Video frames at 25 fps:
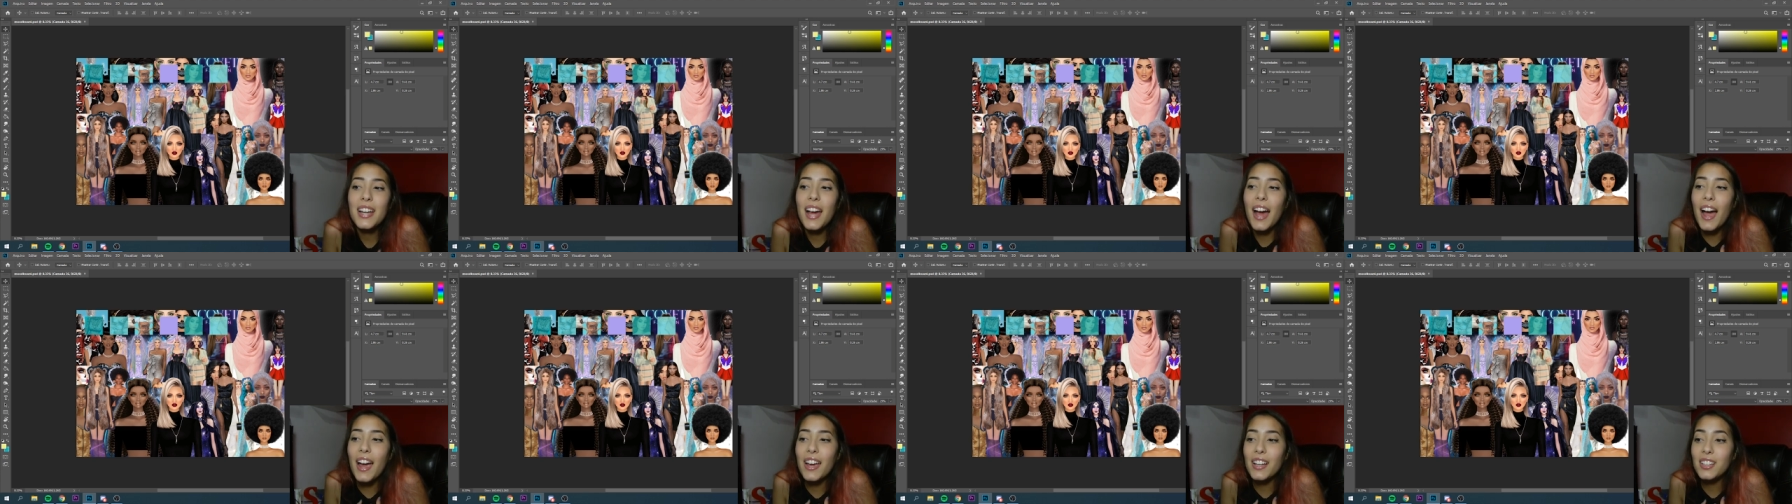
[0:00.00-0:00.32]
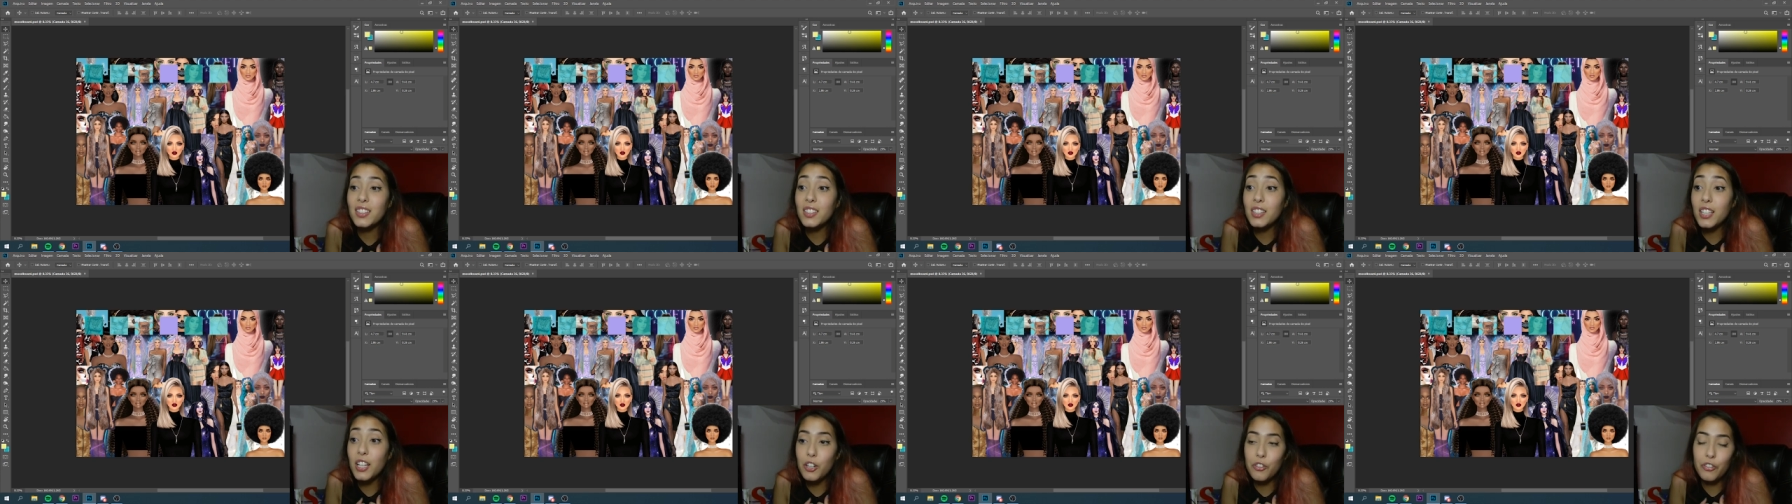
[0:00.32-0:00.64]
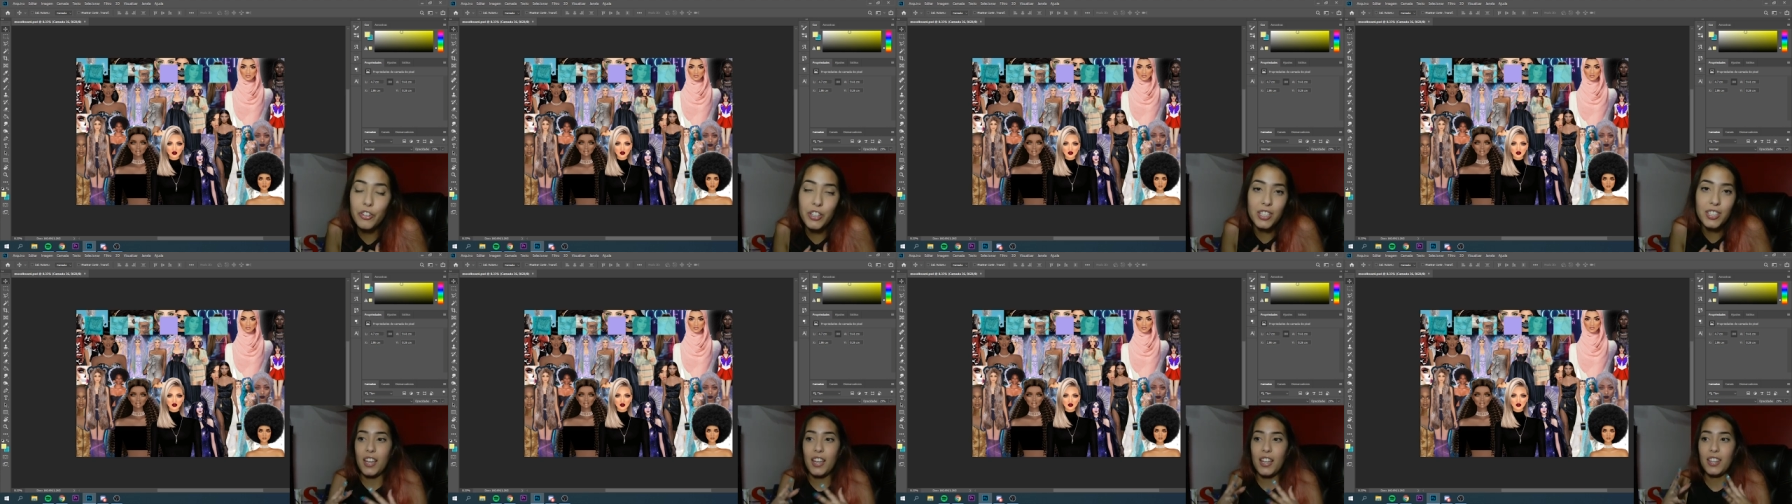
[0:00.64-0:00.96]
I love
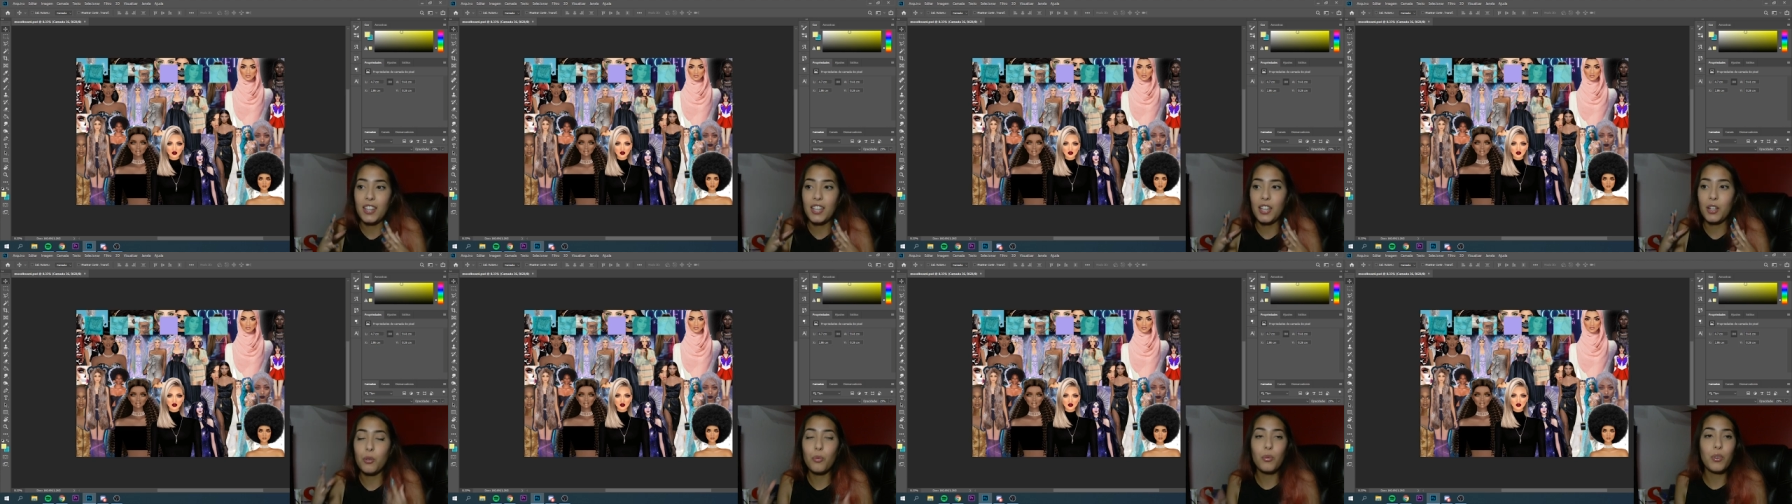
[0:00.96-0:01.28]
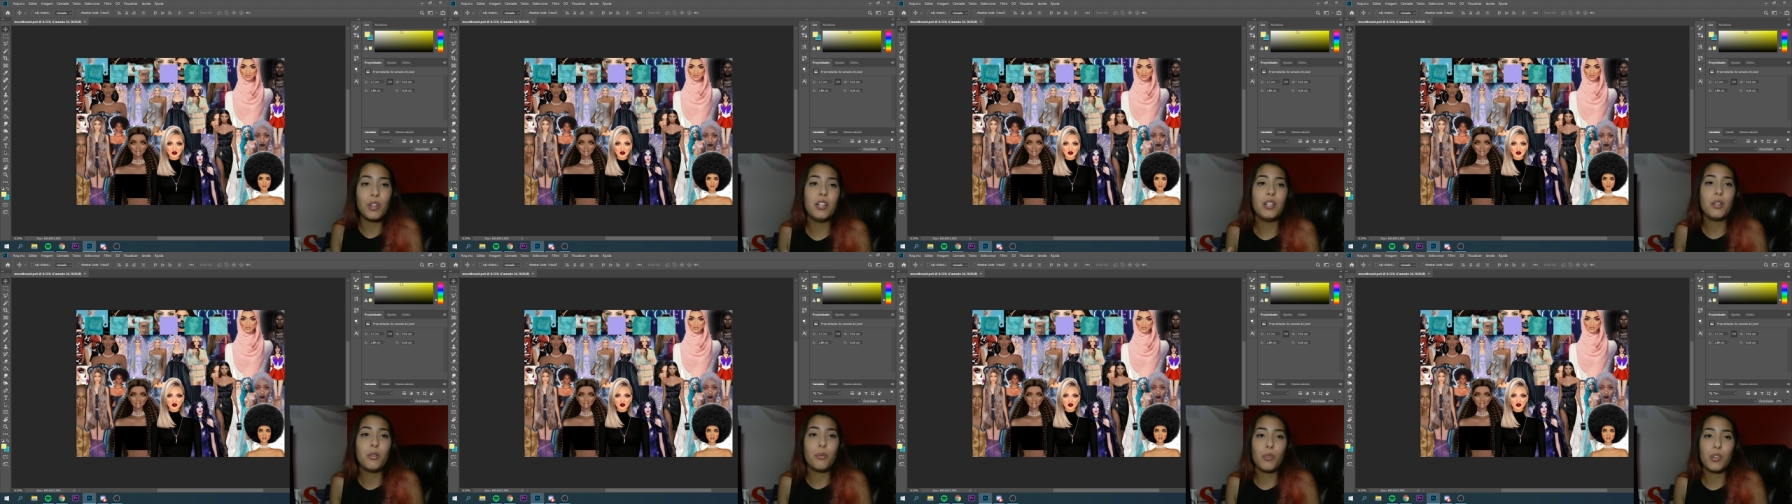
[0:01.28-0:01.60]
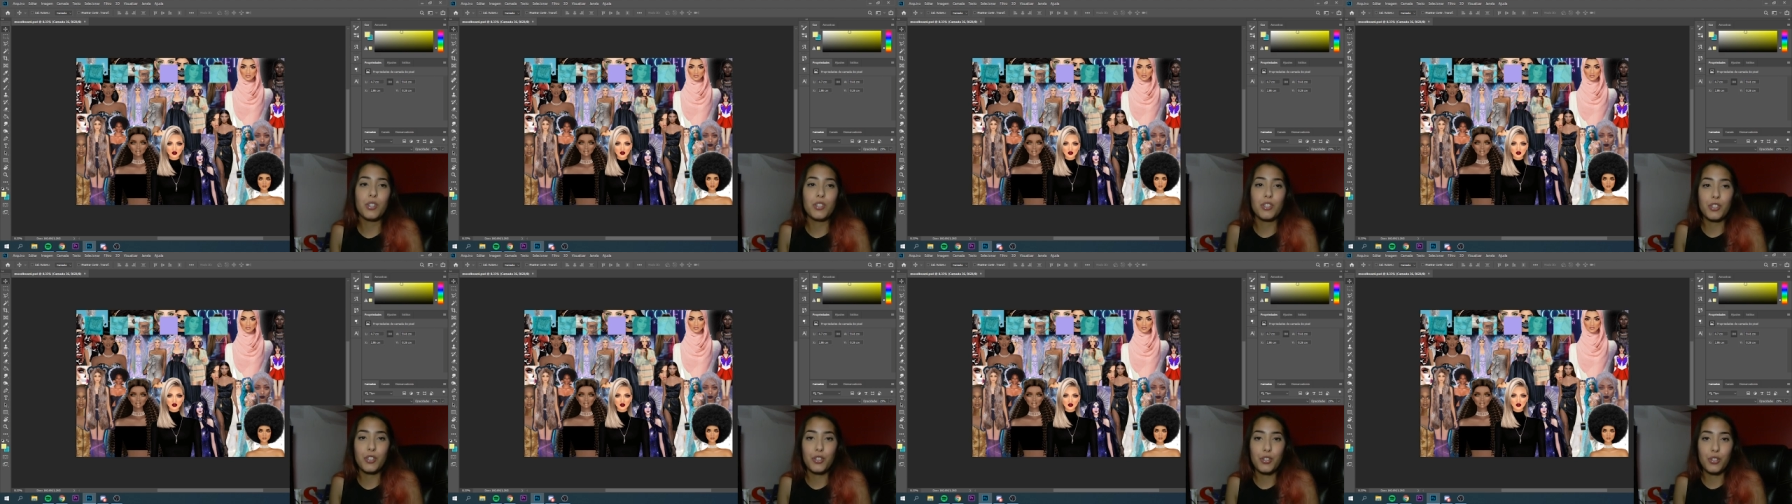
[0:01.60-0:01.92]
it and I really
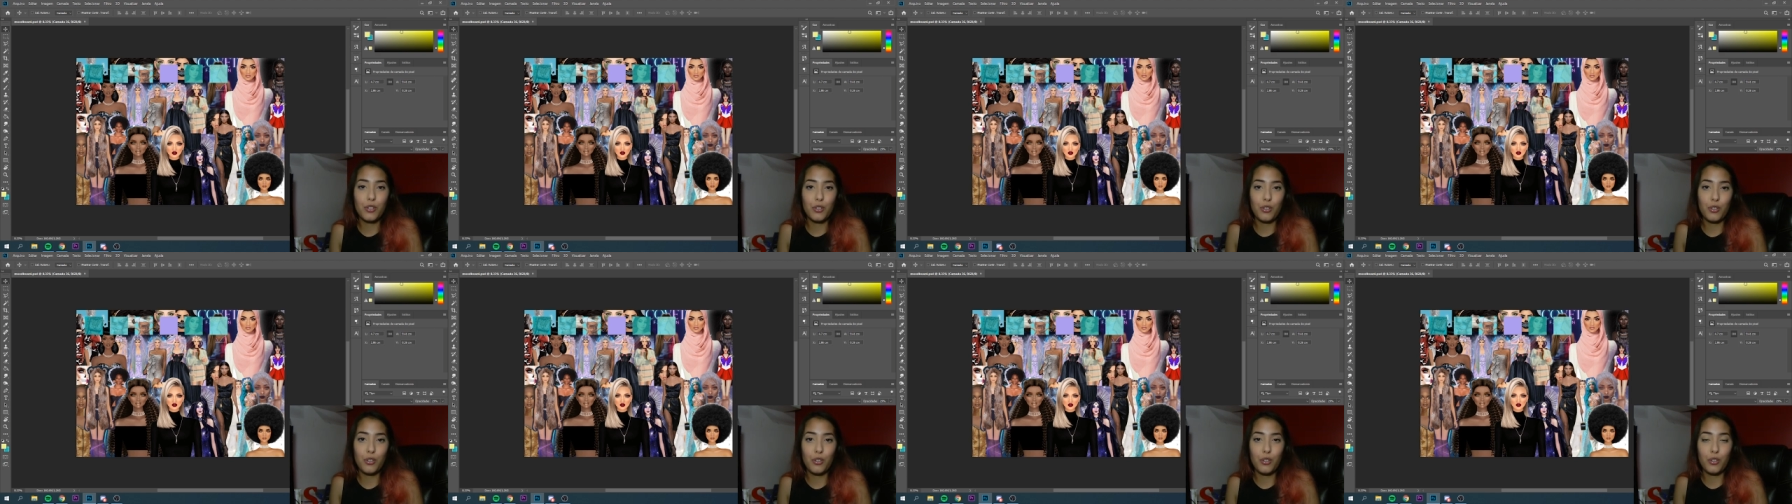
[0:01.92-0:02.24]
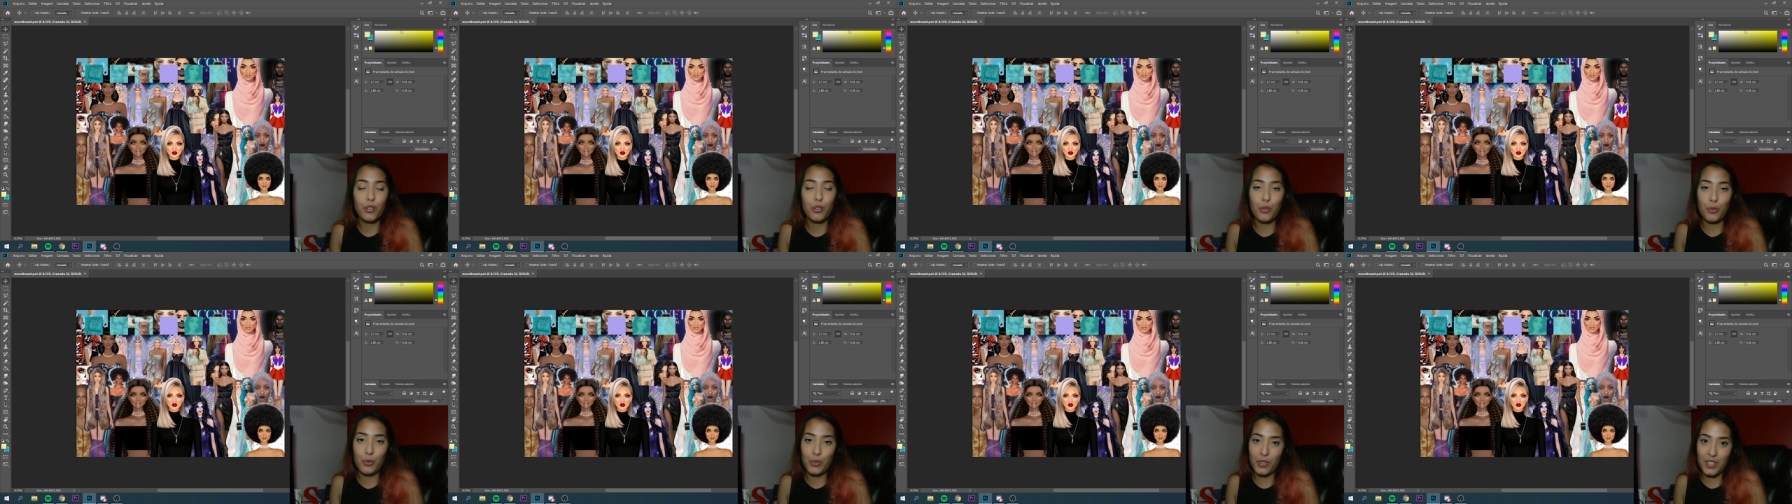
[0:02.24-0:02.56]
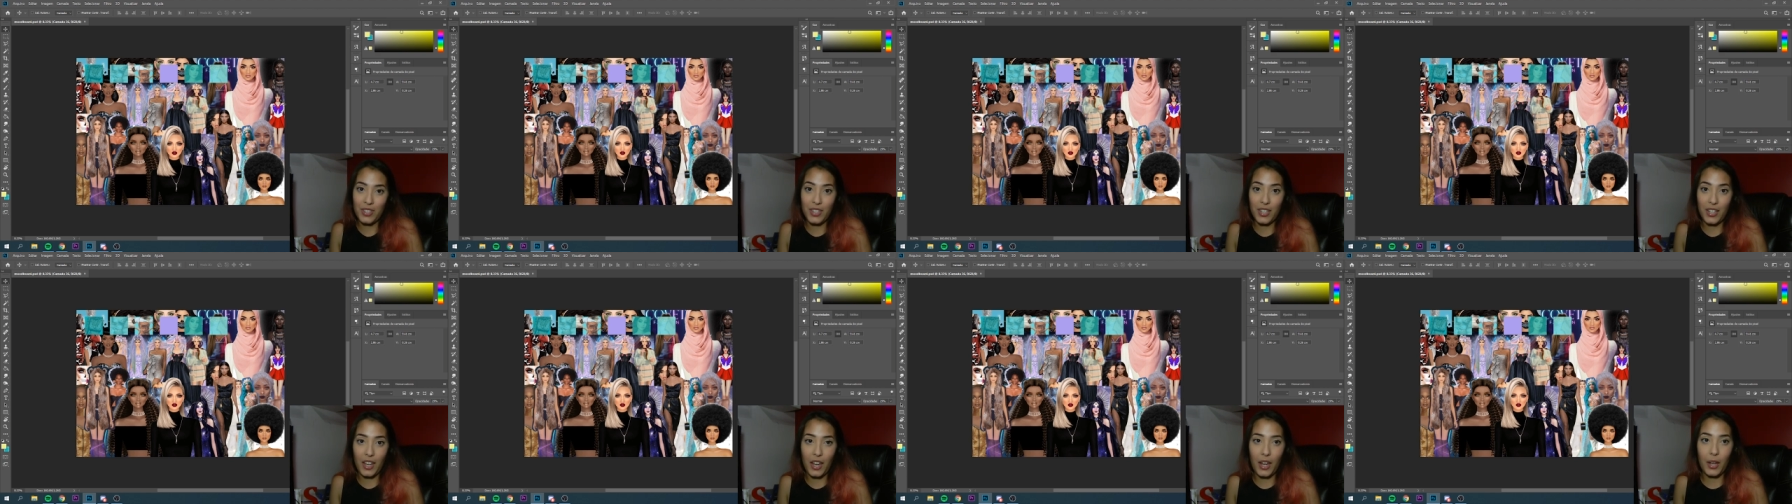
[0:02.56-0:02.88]
want to use
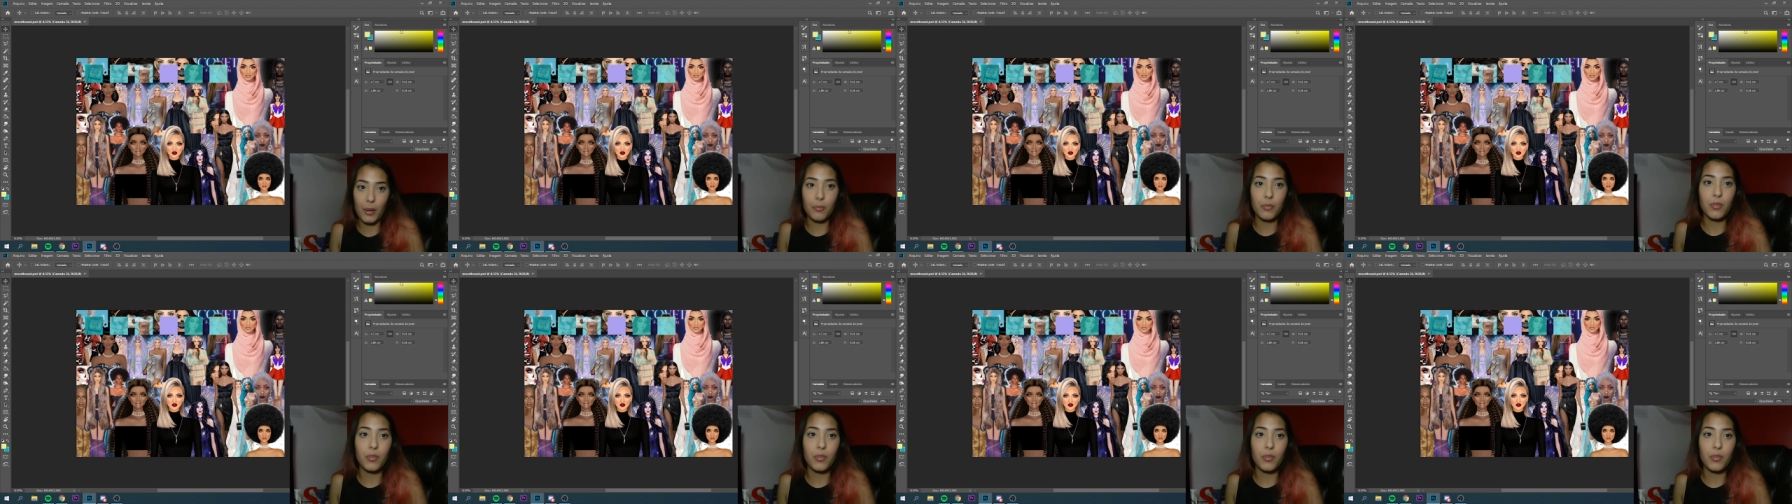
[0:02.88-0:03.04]
in the game.